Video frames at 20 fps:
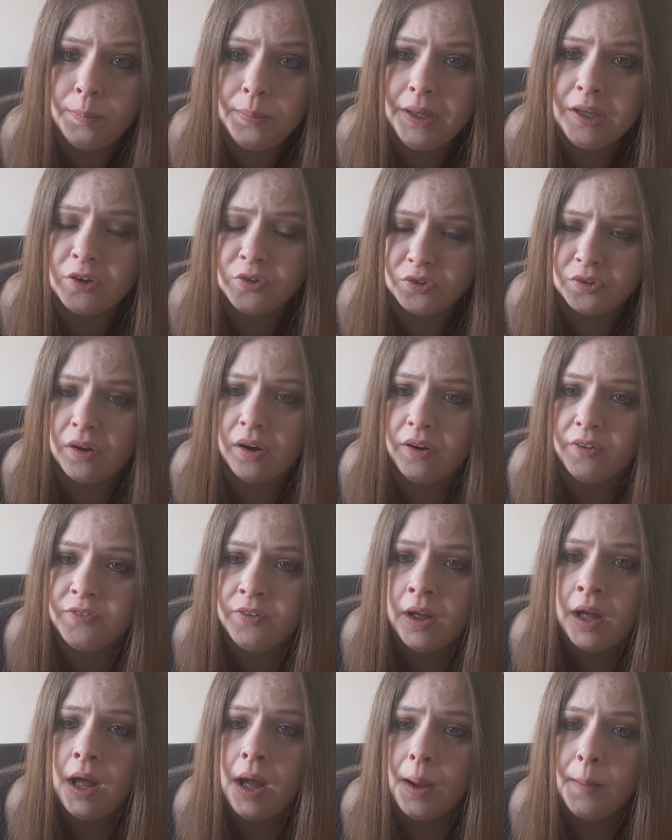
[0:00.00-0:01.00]
because
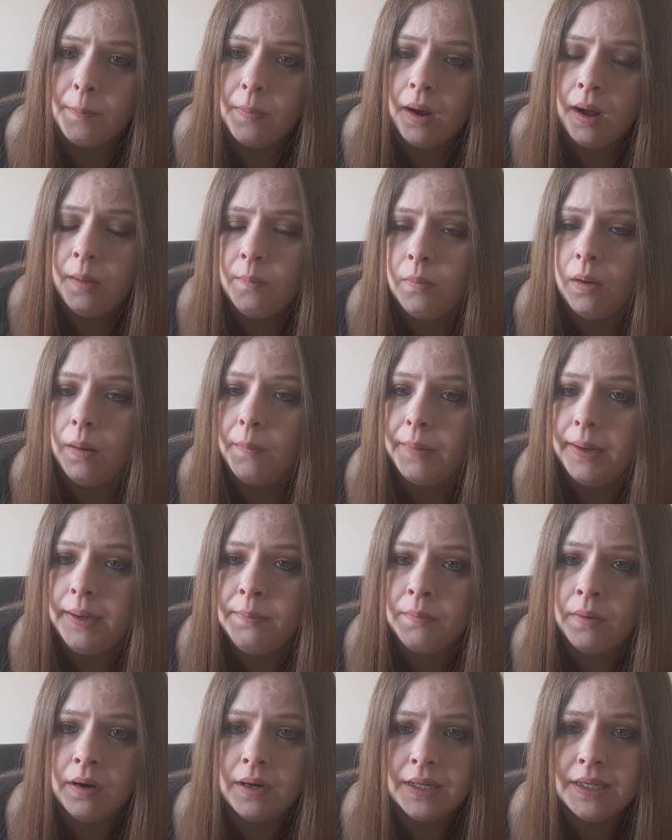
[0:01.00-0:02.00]
of my mum
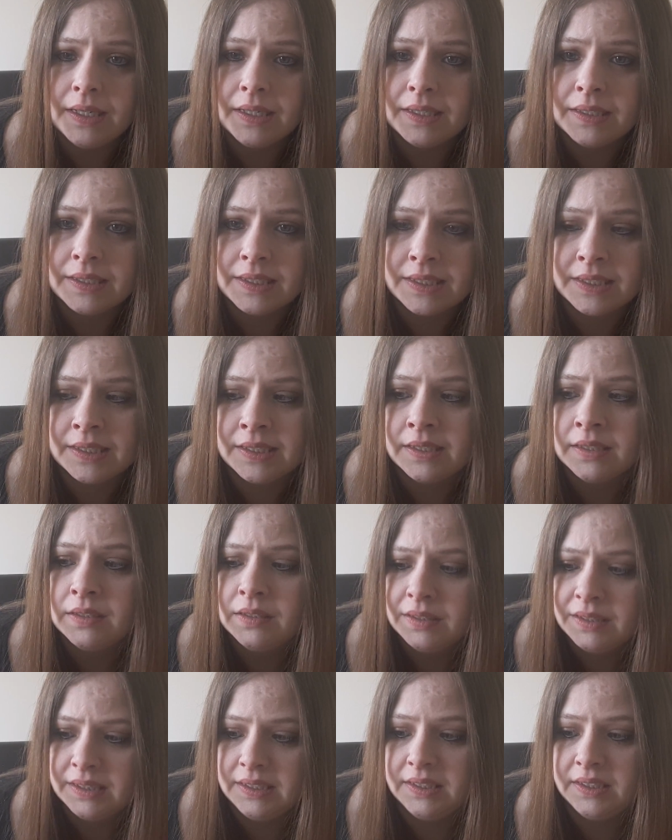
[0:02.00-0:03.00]
and my
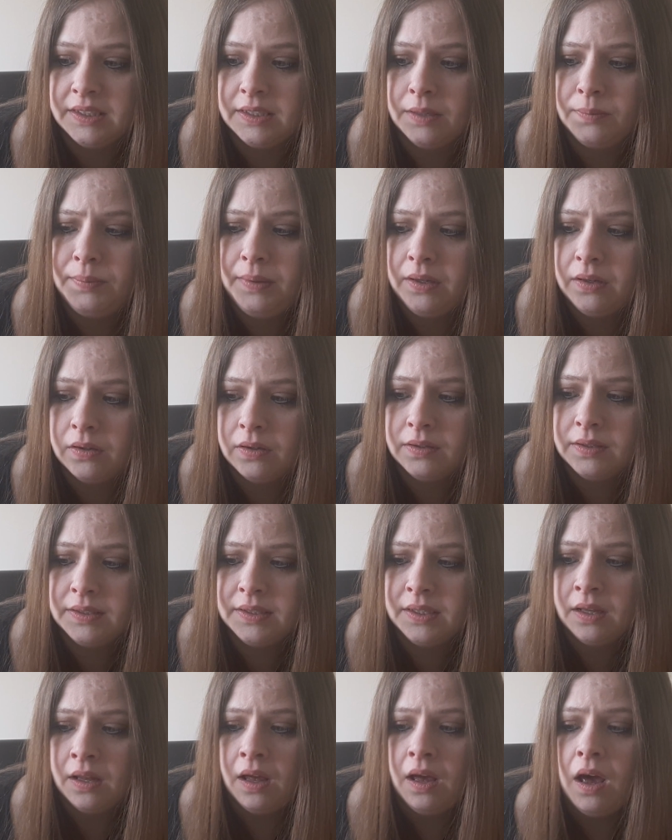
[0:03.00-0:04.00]
sister,
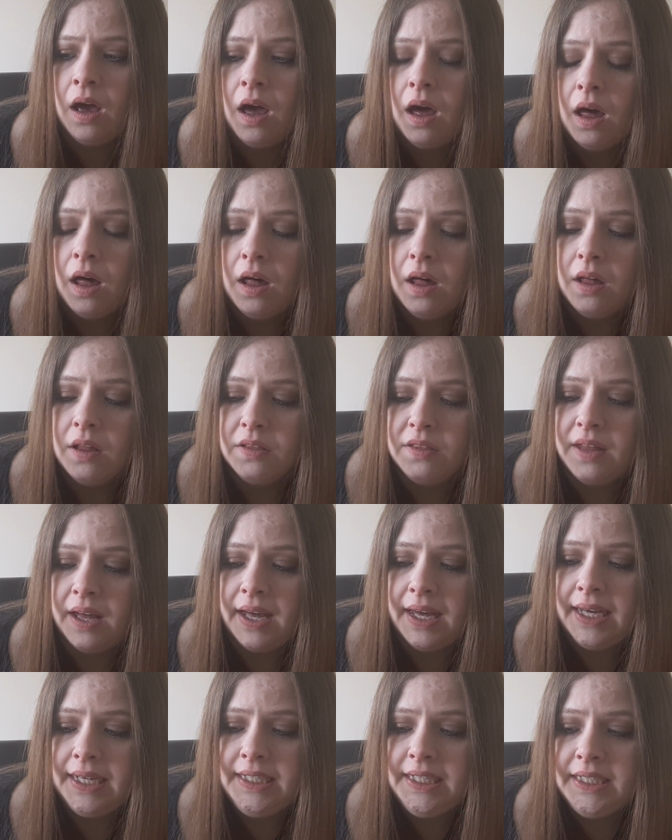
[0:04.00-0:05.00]
because
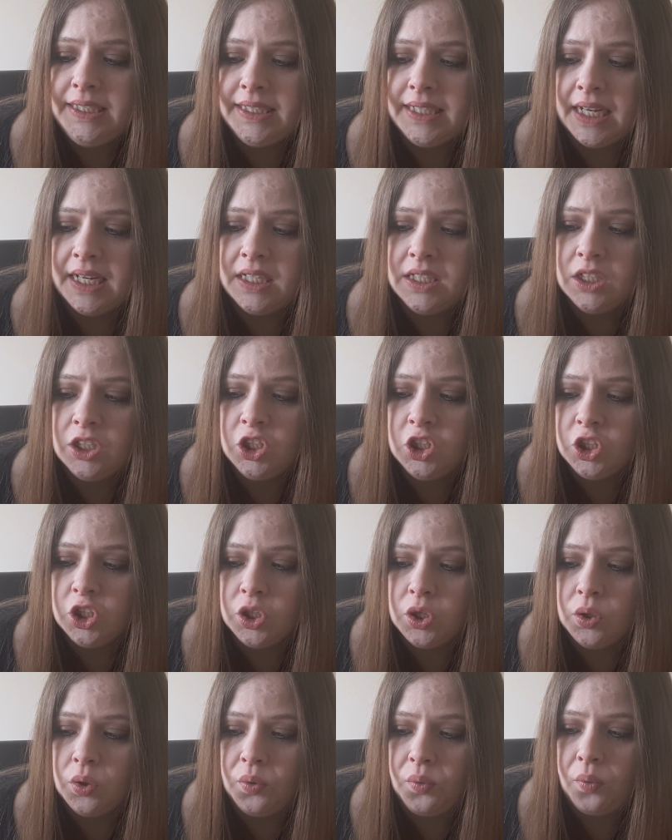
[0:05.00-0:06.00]
they tend
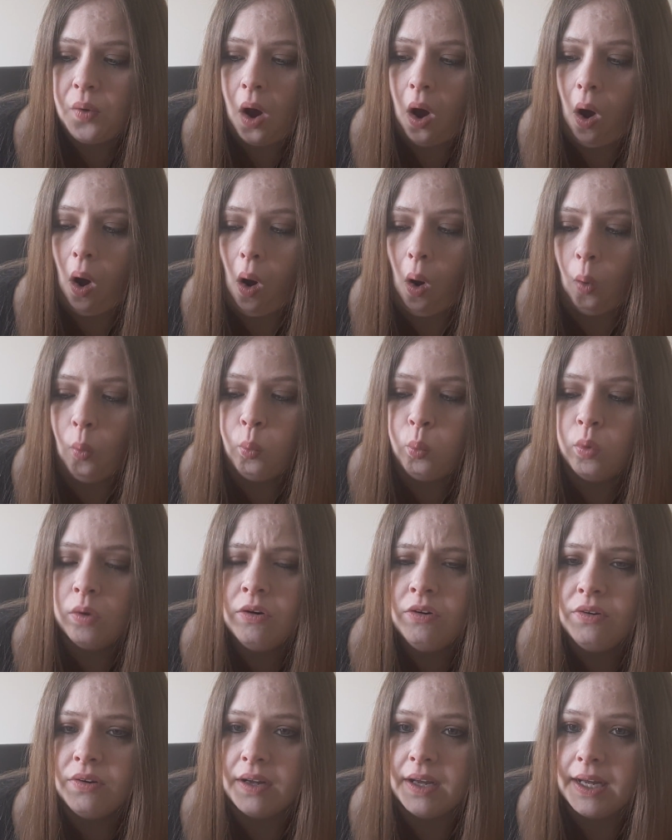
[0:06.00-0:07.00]
to
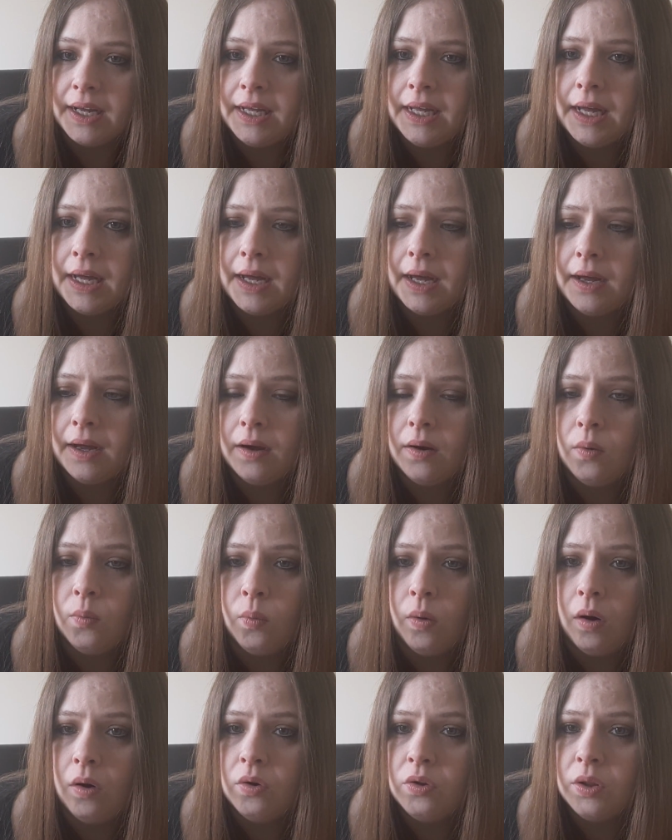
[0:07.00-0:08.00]
worry
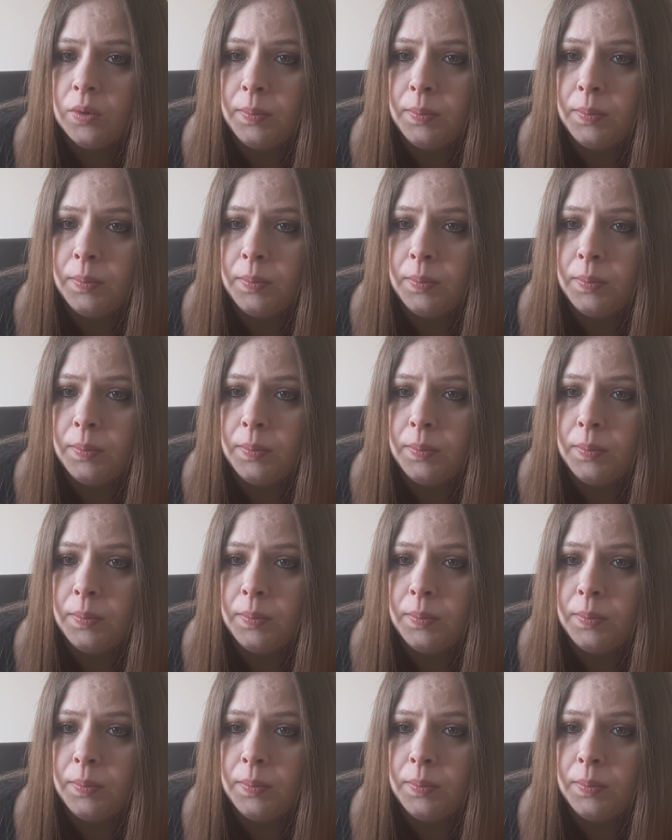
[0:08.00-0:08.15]
what